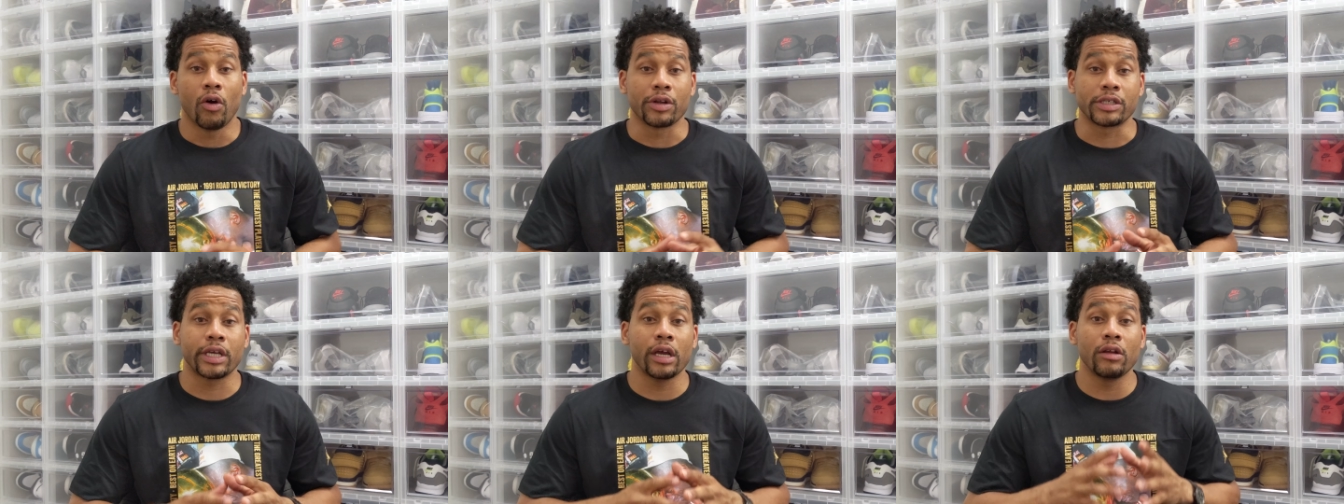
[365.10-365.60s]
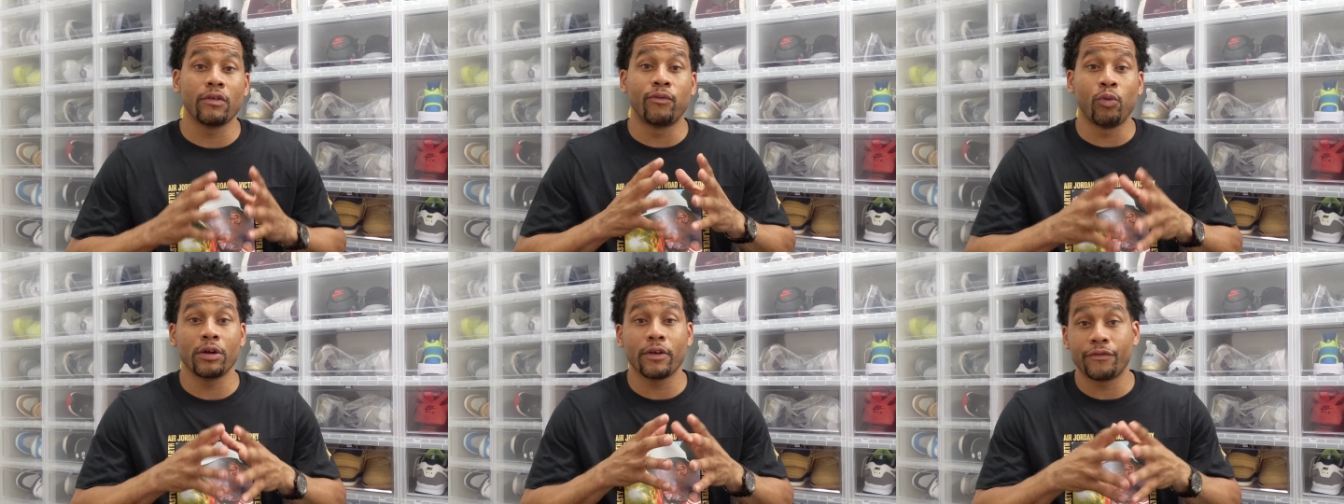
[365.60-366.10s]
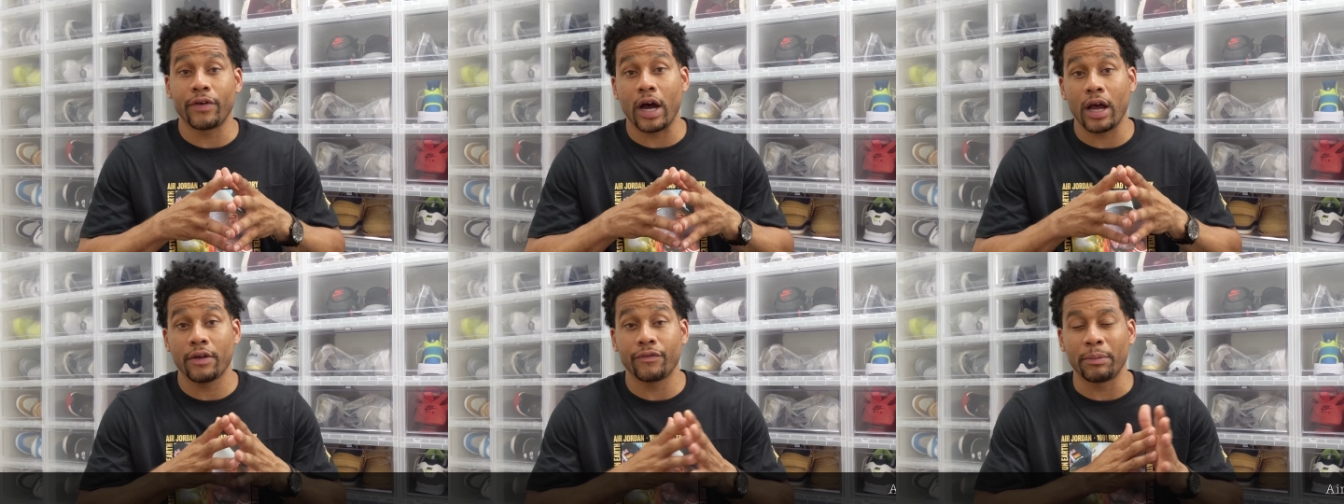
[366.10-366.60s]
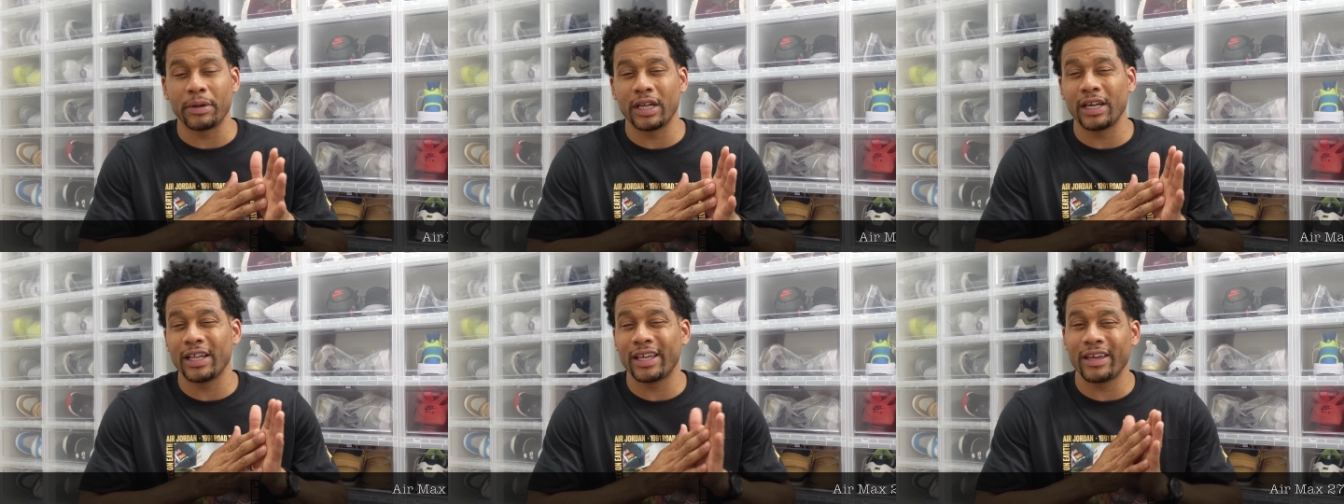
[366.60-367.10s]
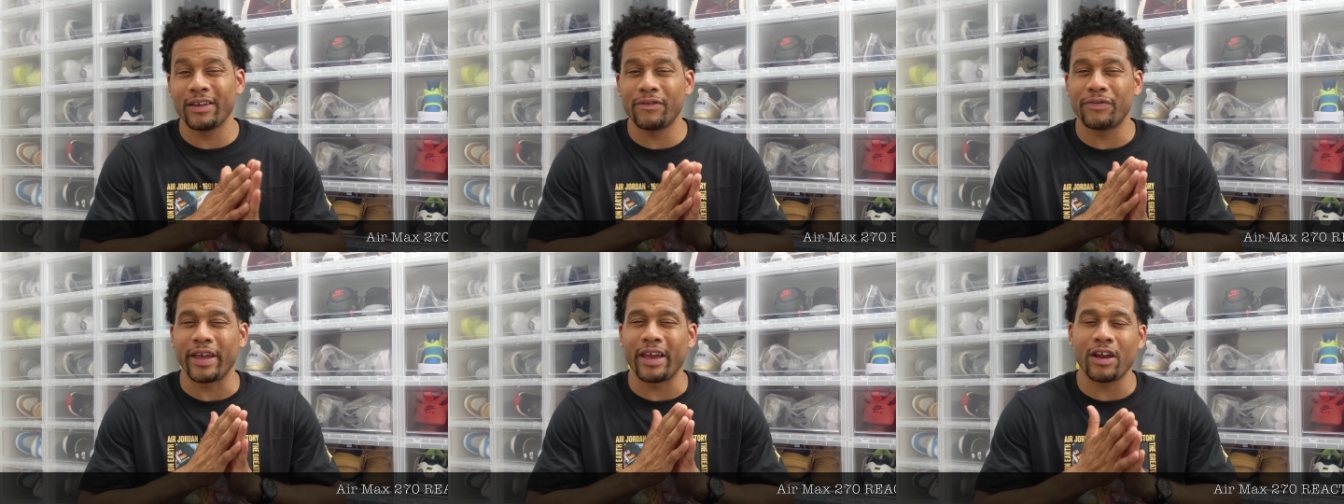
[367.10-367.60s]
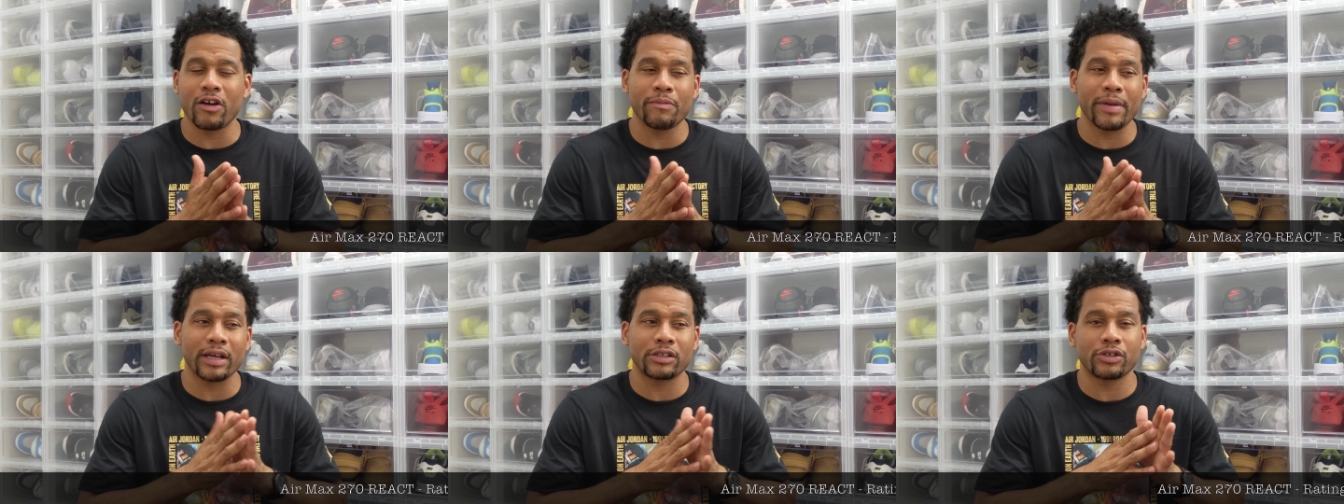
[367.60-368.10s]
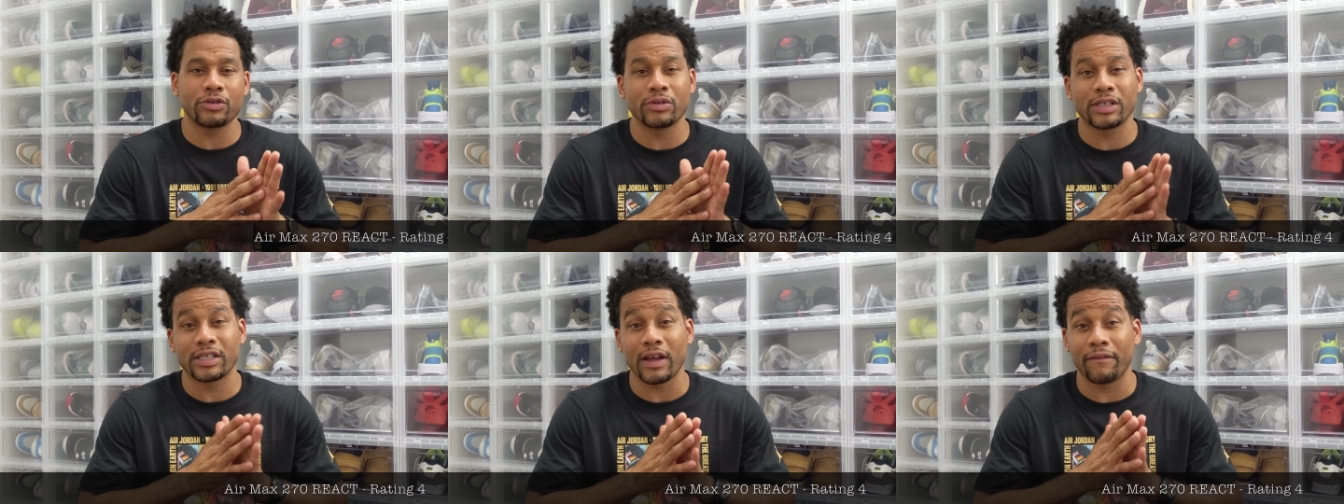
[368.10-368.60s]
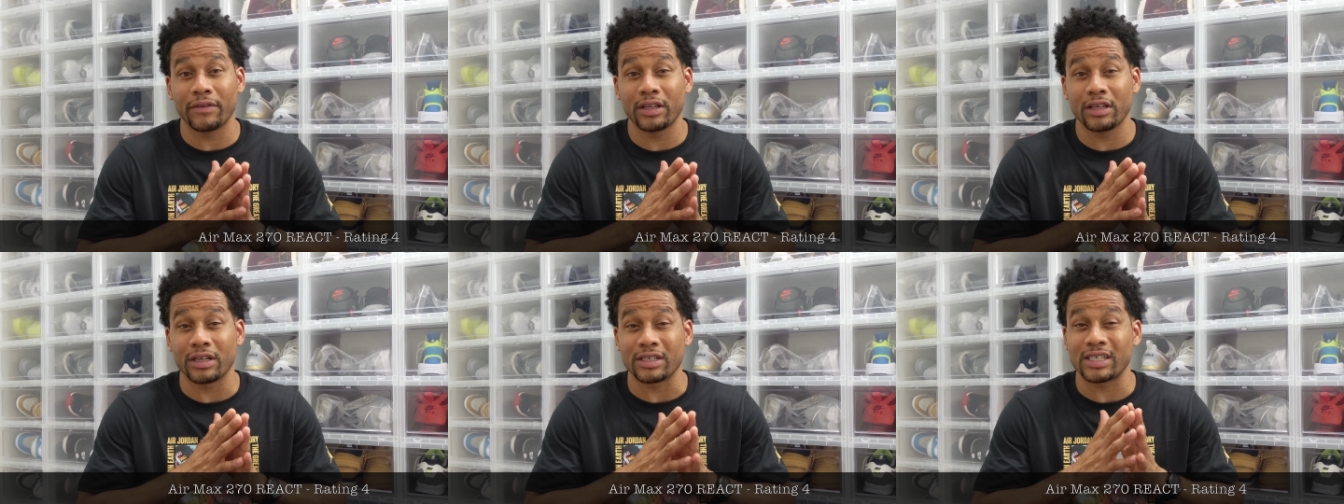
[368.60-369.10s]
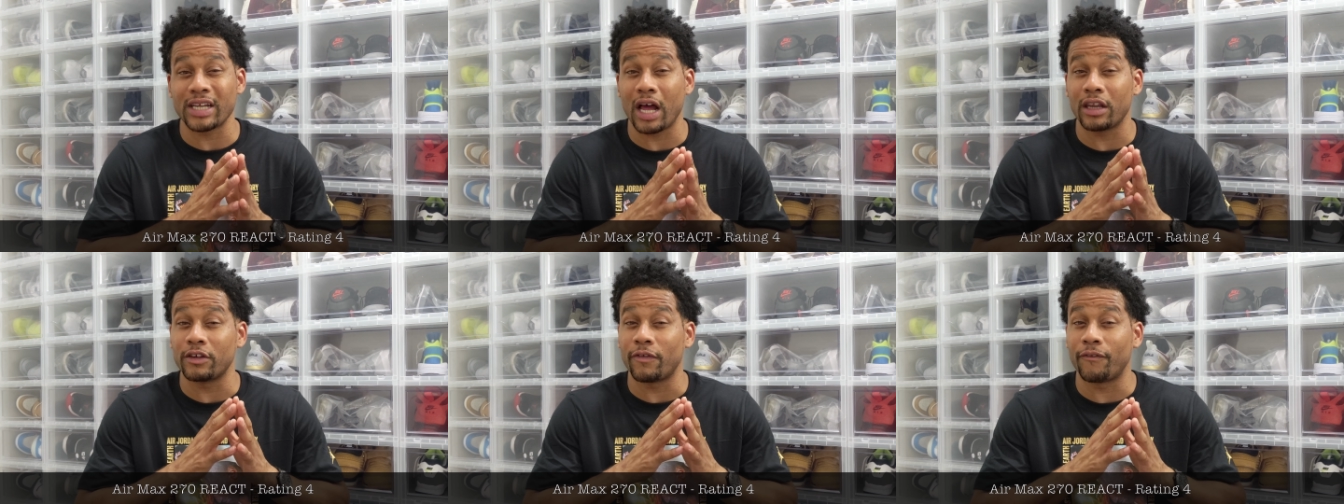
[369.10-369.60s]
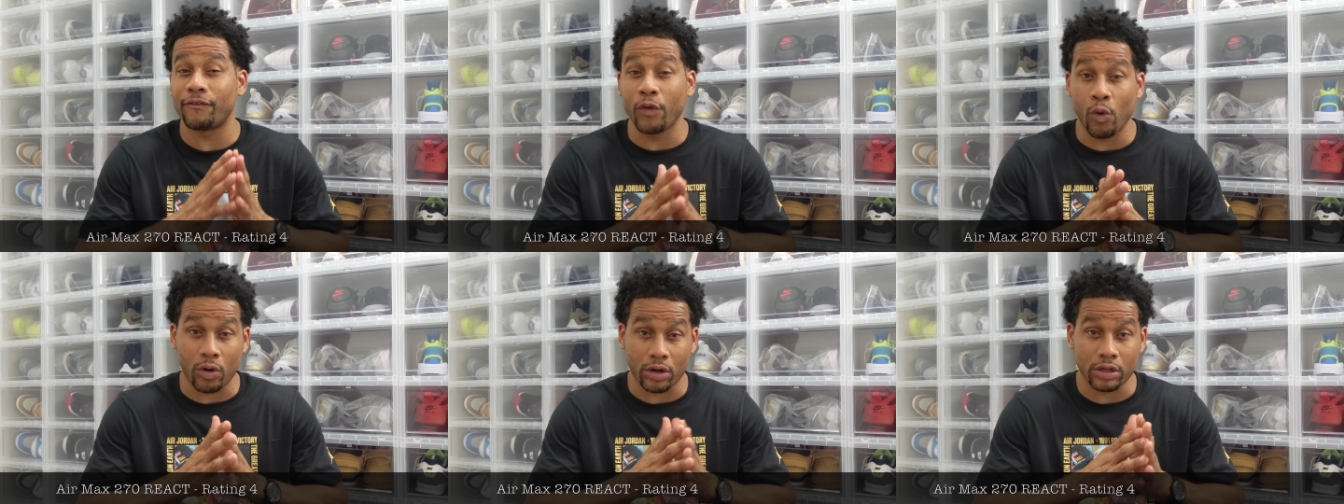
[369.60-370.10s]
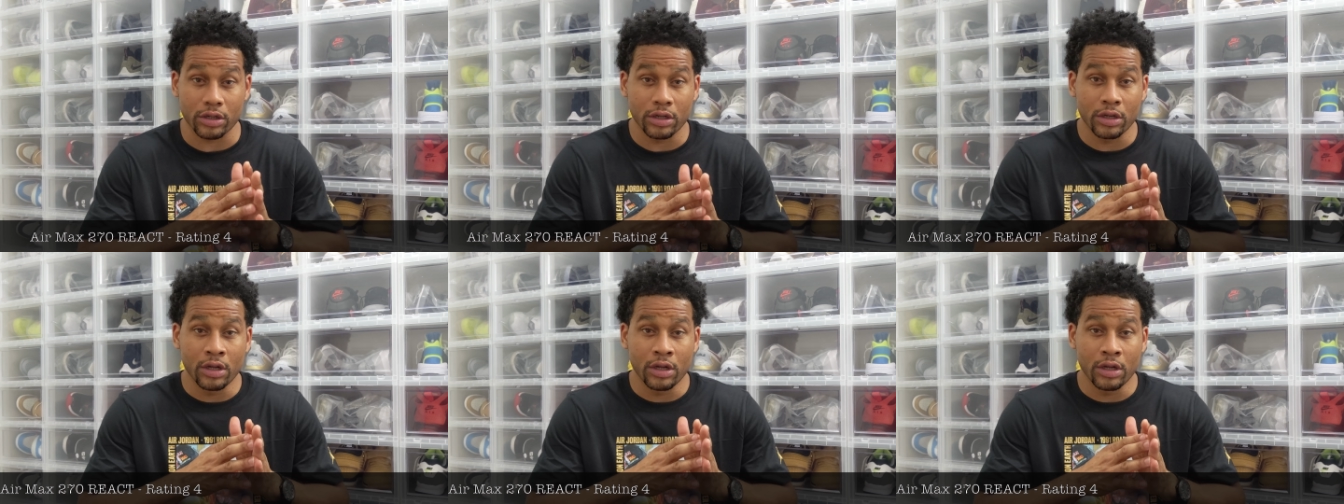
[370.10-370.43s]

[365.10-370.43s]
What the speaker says: On a scale of 1 to 5, I'm gonna give the Air Max 270 a solid 4.